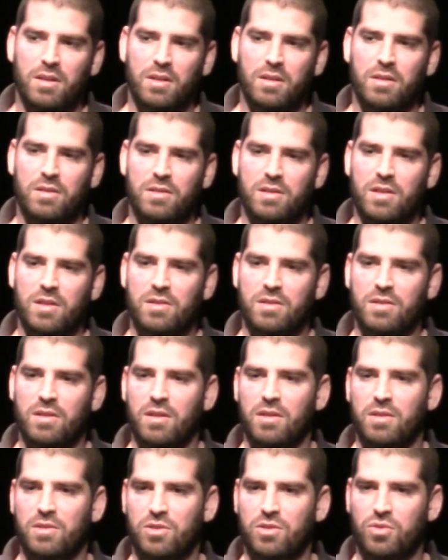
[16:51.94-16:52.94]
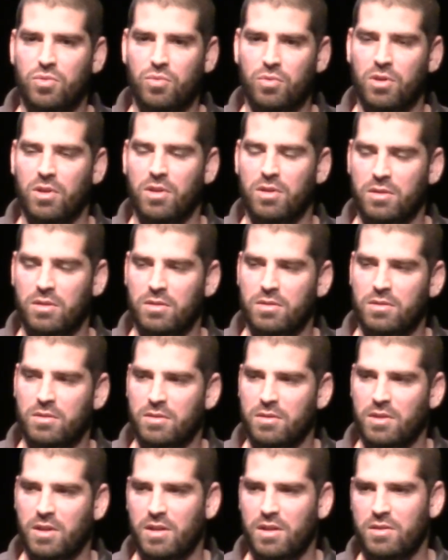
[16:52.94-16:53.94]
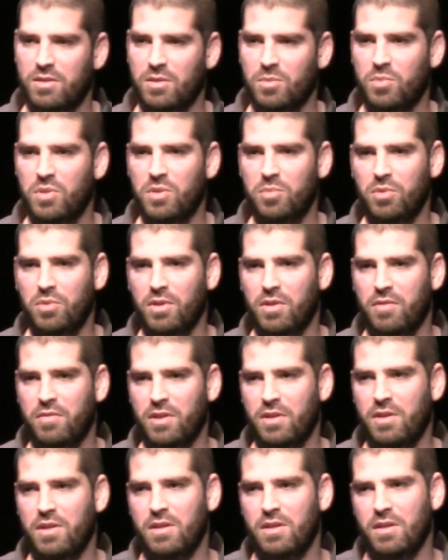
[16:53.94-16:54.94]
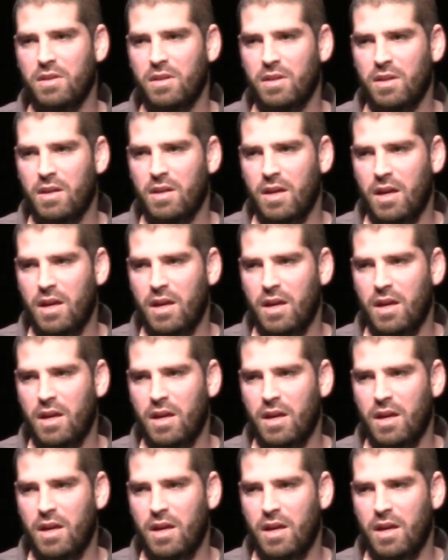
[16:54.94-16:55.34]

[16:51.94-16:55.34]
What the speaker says: in the sense that it's shura. Okay, some people are very,